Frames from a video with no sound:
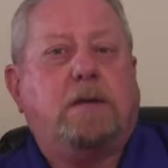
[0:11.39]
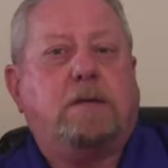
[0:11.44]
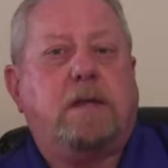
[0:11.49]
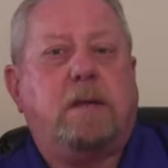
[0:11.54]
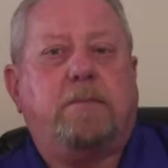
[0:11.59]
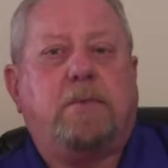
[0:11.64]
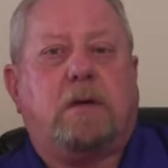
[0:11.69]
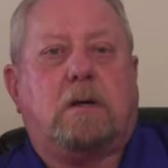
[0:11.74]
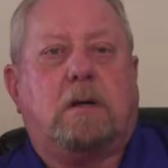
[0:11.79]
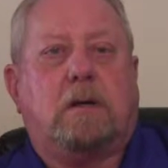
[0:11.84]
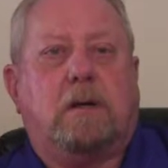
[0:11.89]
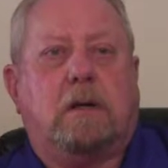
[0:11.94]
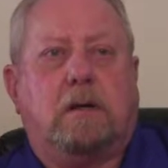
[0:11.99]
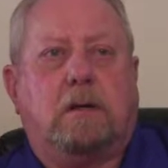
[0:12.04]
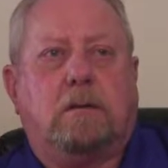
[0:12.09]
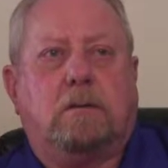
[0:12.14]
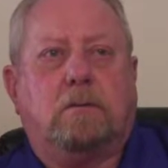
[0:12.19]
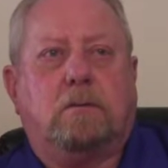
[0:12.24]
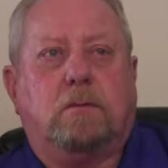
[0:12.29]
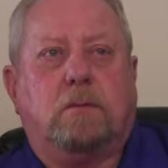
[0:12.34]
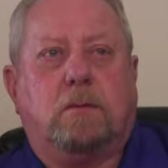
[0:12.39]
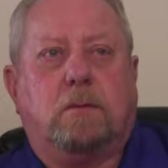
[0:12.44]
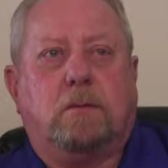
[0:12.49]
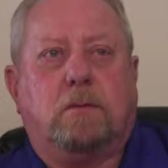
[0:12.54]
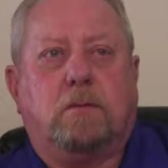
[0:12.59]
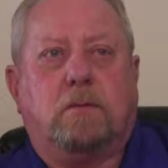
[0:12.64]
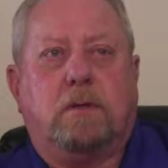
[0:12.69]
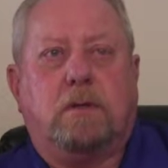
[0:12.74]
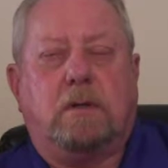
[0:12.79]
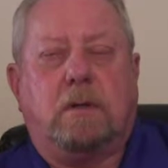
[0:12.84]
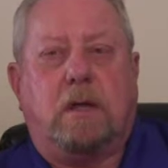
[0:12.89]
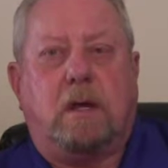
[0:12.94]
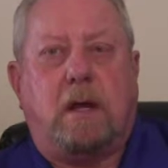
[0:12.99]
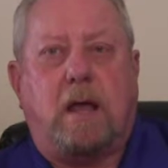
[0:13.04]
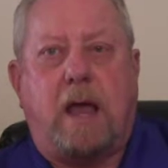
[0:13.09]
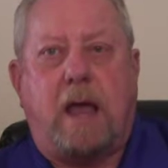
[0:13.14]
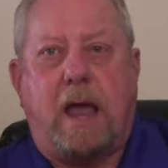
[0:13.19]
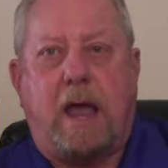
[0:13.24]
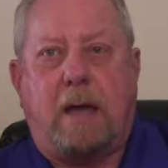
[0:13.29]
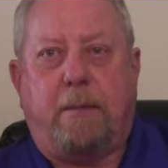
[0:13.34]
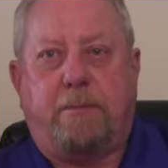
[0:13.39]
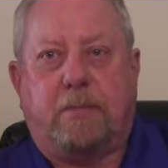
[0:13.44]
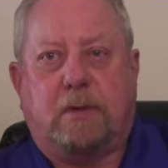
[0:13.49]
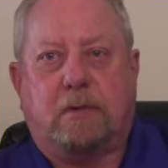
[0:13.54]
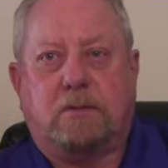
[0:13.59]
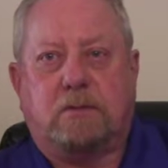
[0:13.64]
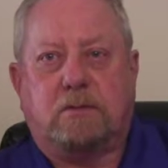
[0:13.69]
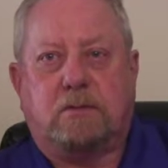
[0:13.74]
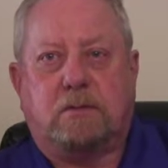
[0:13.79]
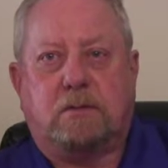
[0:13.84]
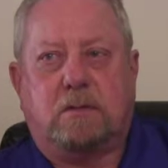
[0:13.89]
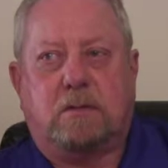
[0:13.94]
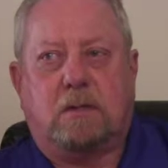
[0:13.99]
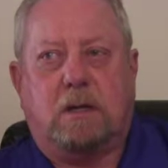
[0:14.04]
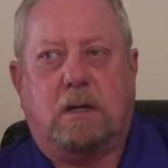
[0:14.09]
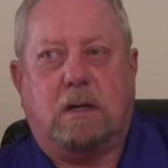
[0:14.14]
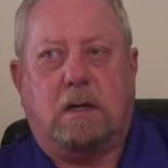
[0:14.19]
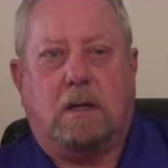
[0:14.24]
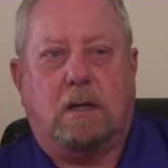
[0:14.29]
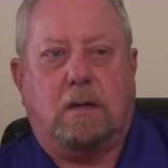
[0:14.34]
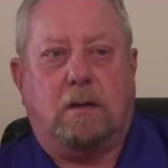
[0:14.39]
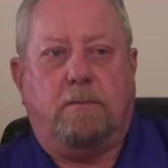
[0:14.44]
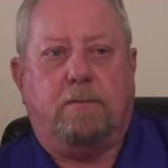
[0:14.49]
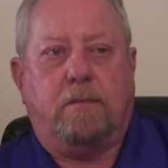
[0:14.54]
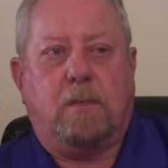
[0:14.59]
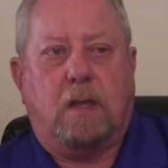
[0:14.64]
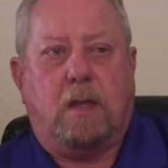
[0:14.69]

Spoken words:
Typically, when that happens, a